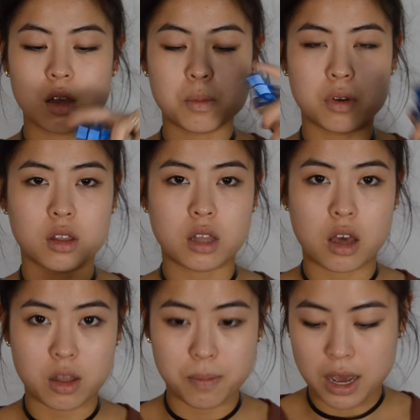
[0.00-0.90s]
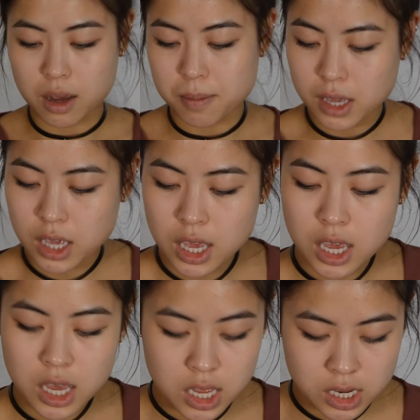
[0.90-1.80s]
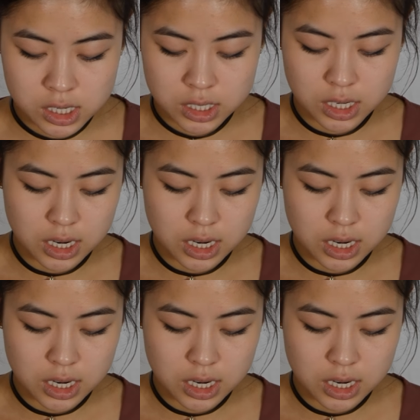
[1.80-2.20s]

putting that on the back of my hand.